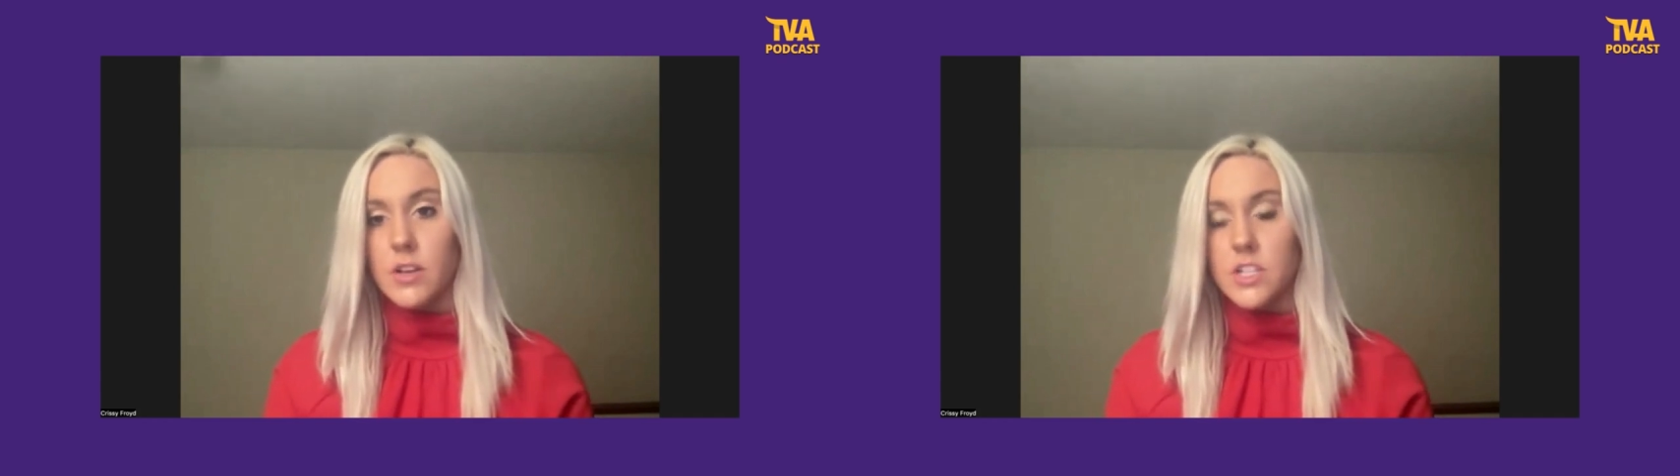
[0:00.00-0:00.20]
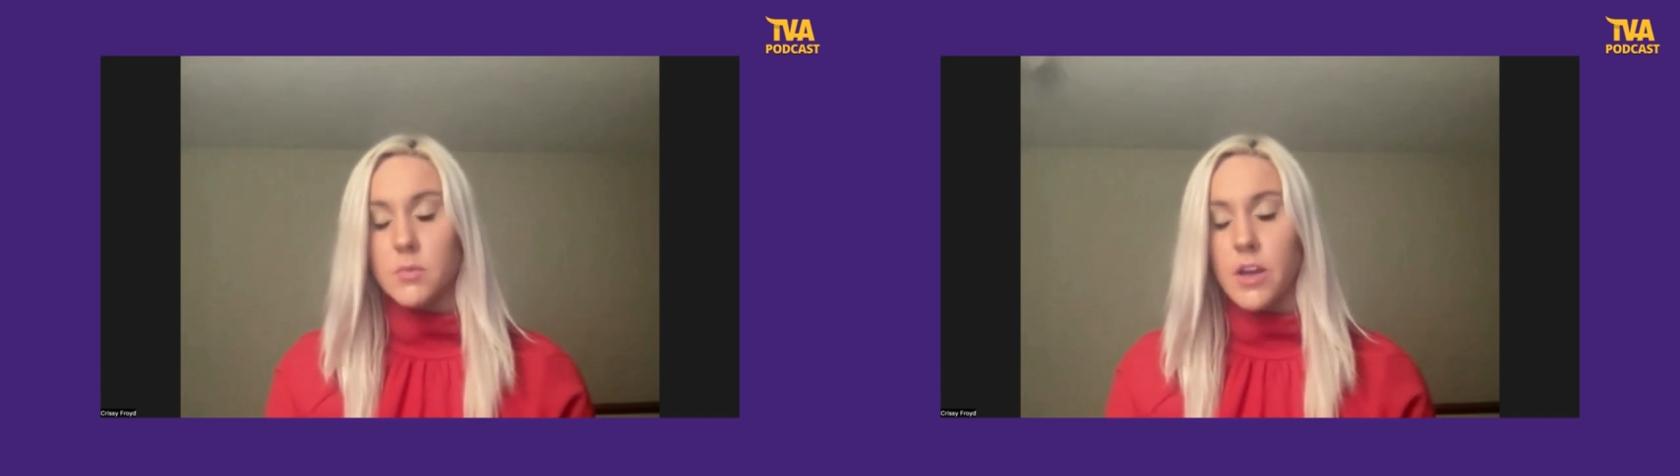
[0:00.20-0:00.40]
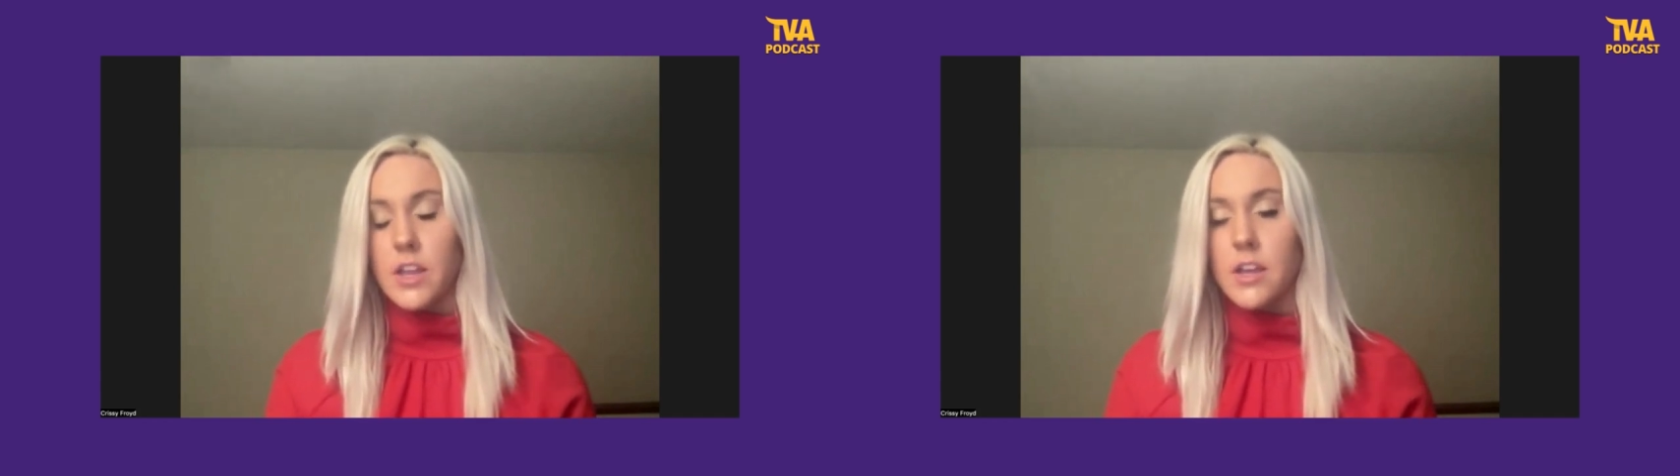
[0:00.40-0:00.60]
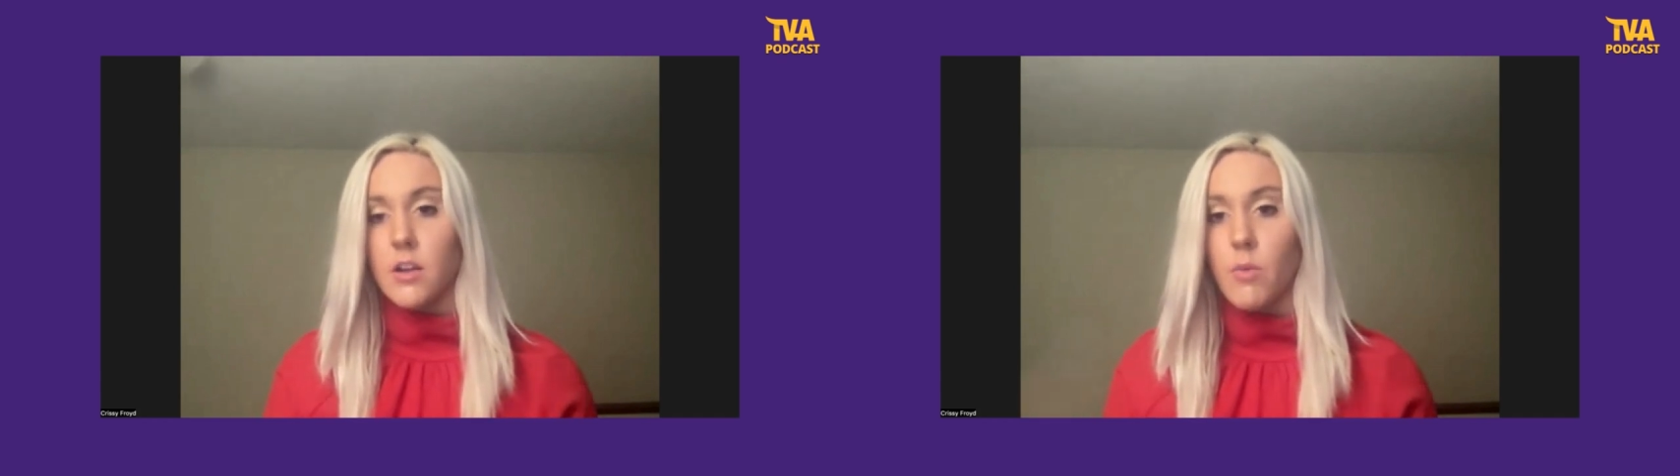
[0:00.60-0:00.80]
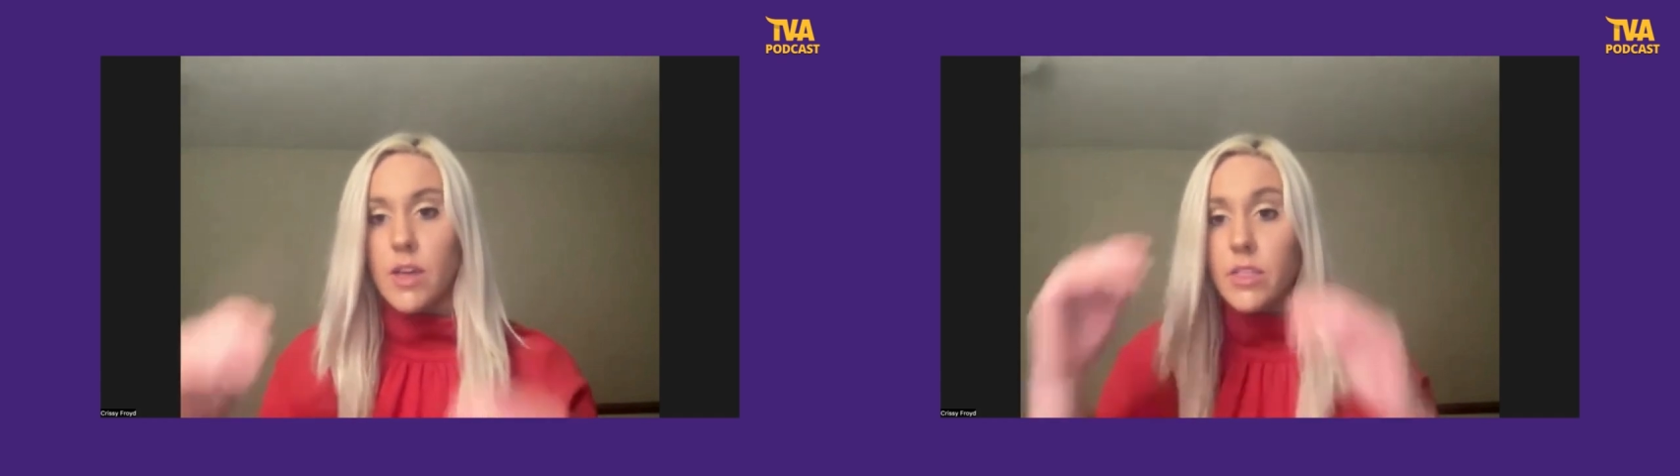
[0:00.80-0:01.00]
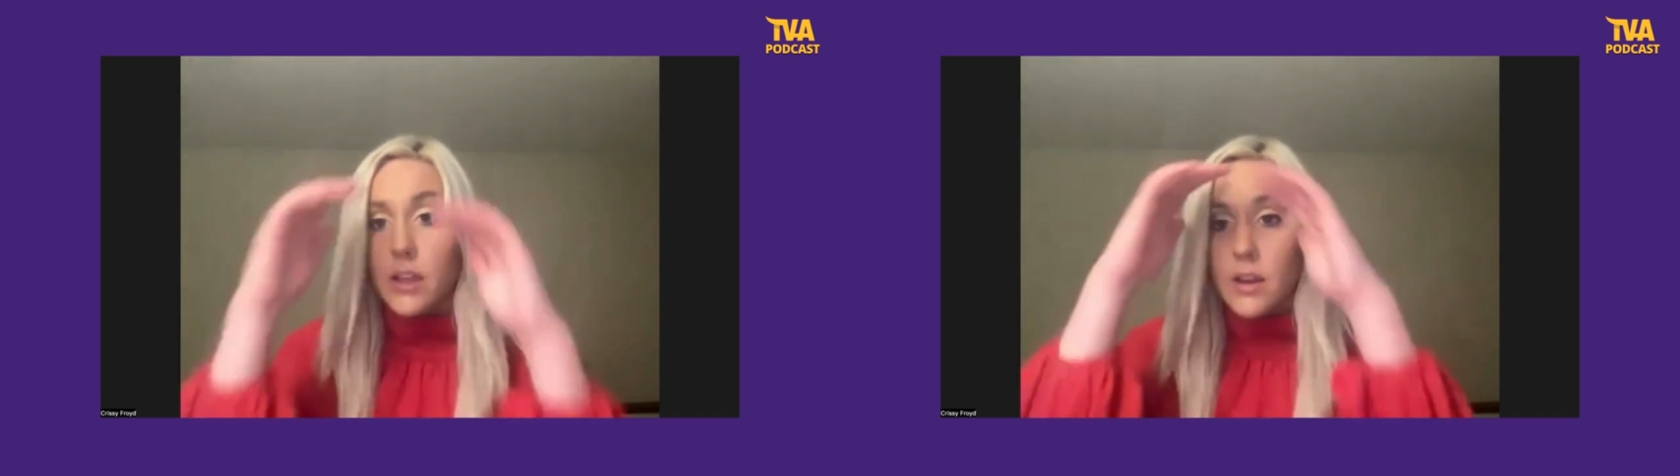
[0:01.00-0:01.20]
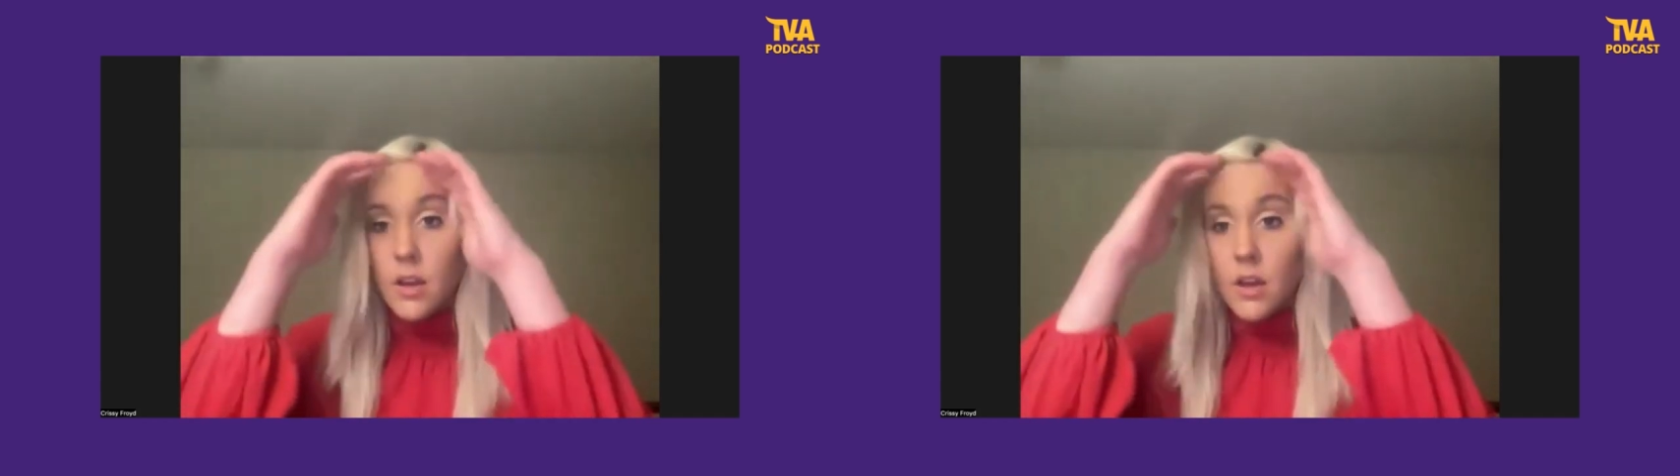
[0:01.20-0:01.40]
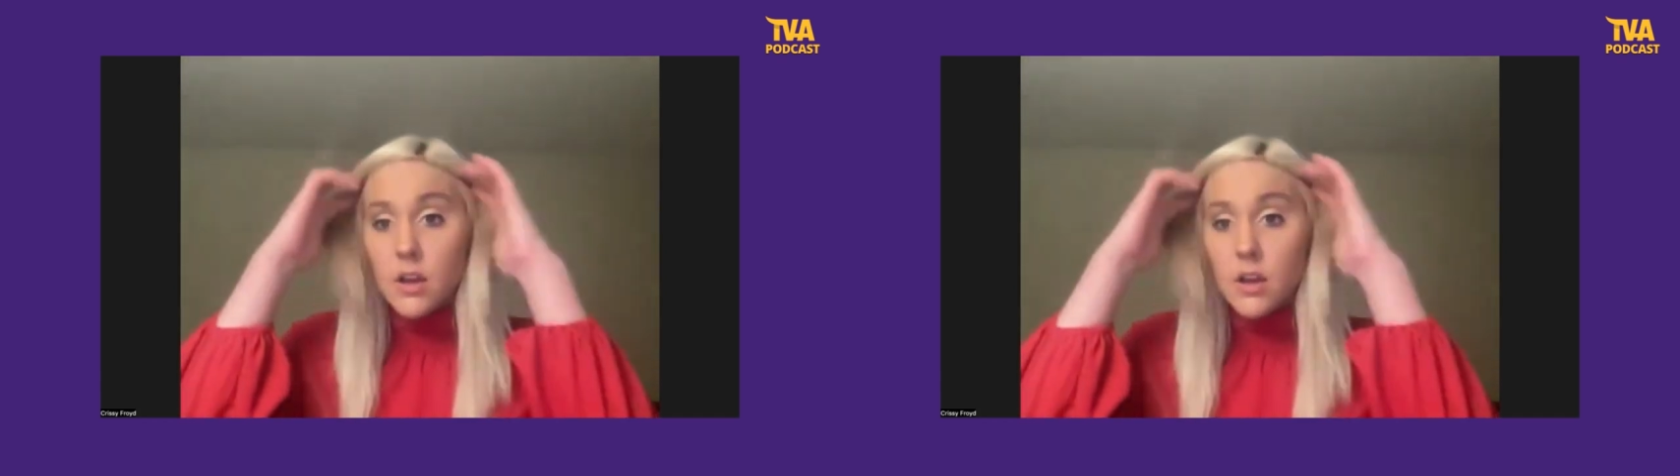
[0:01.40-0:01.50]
to explain it in a way that